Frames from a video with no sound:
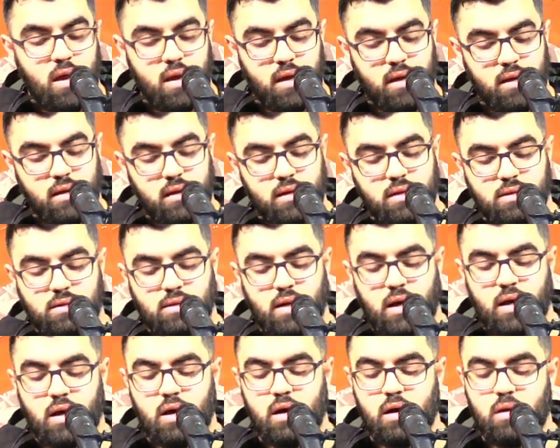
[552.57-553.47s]
in his
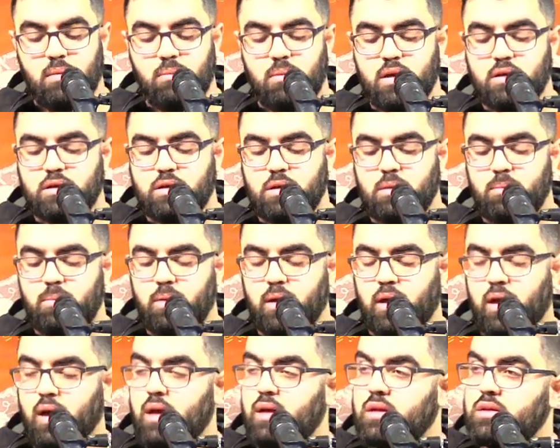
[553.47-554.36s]
arm as he
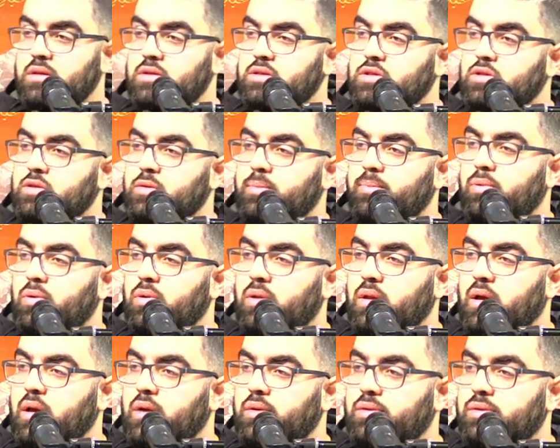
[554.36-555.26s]
begins to
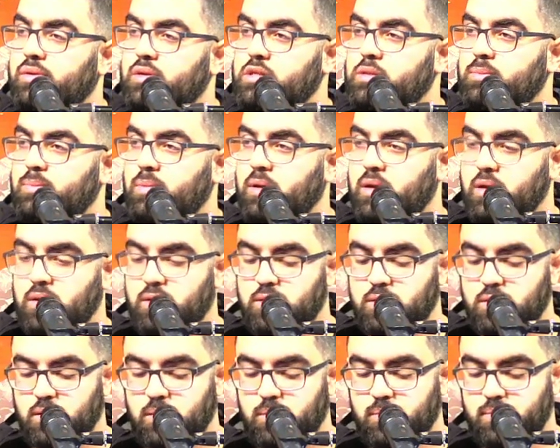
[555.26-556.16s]
pull out the spear
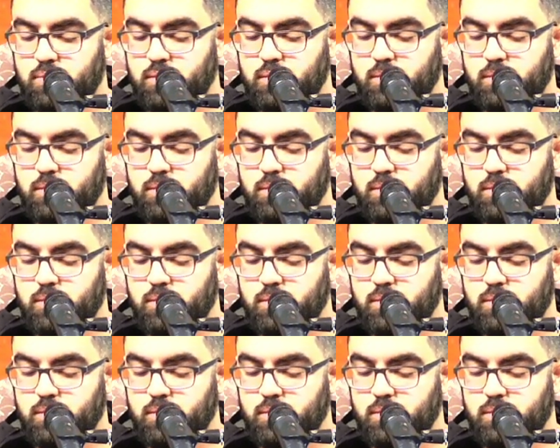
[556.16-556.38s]
tip.